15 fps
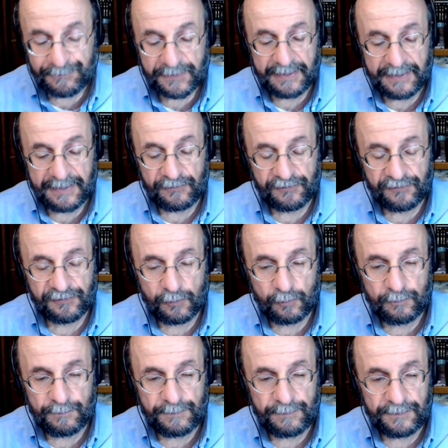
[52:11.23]
And
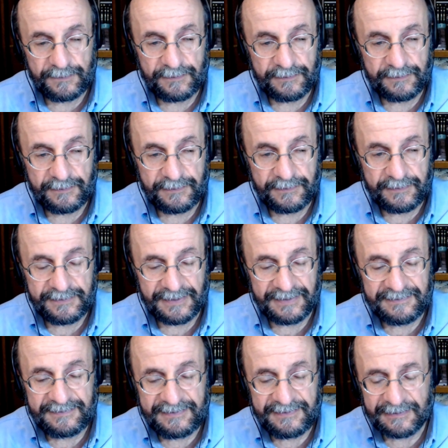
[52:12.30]
so the
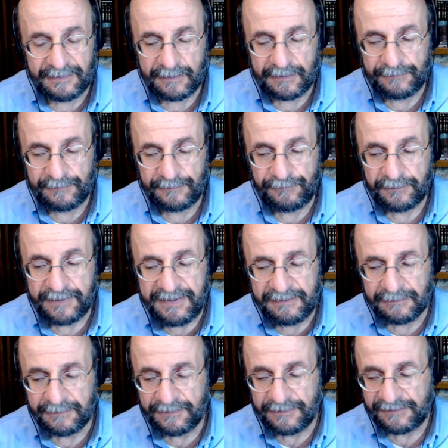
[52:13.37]
idea of
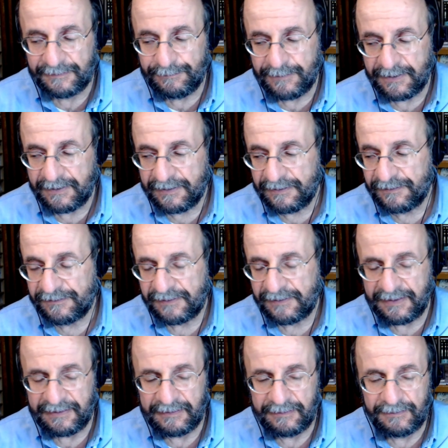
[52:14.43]
legalism is
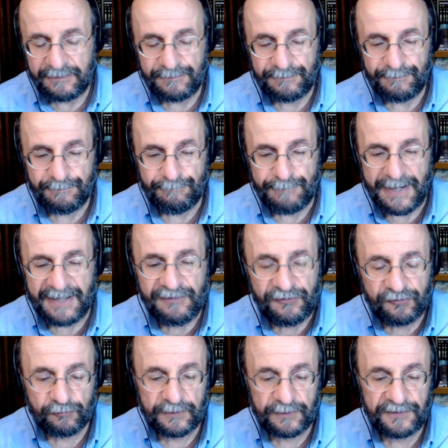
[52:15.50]
a
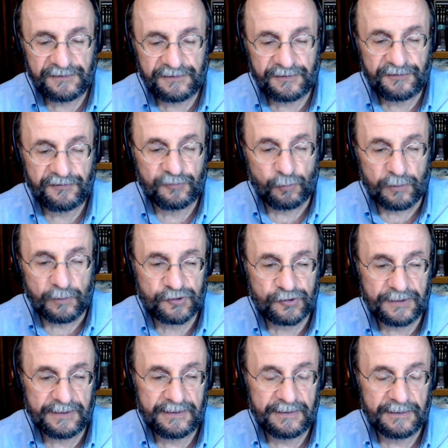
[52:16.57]
monstrous
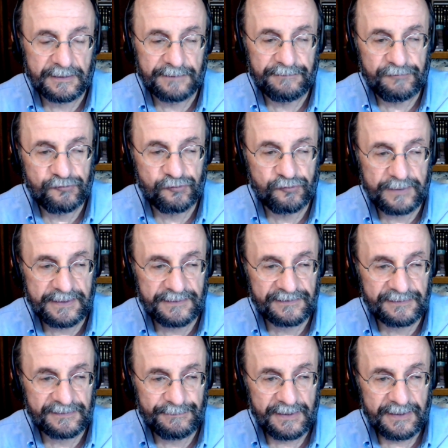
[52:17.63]
distortion of
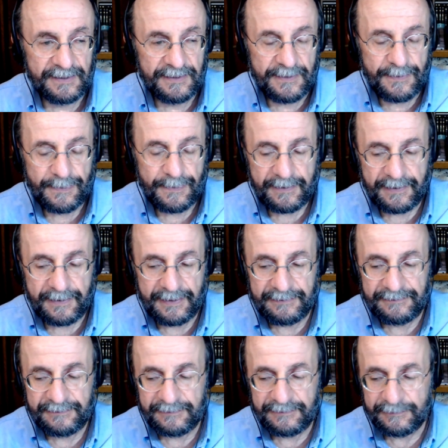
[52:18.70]
Judaism,
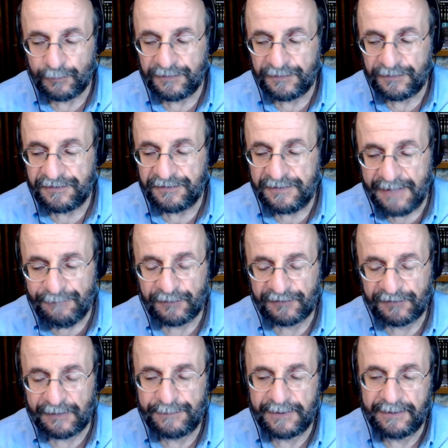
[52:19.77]
and it was never
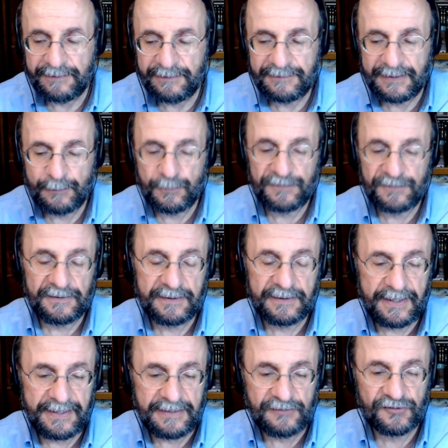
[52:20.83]
something that was
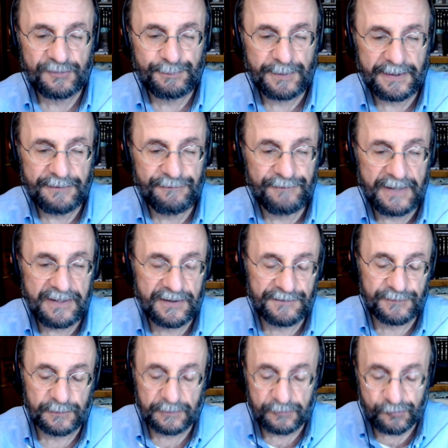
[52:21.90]
engaged by
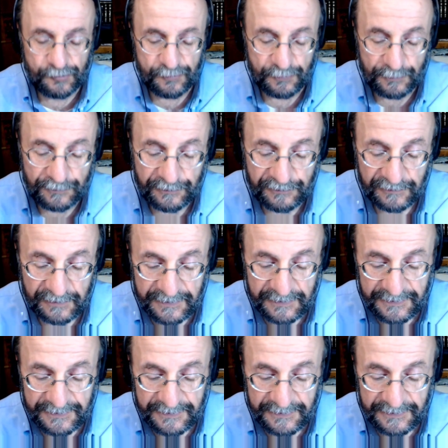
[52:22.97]
faithful Jews.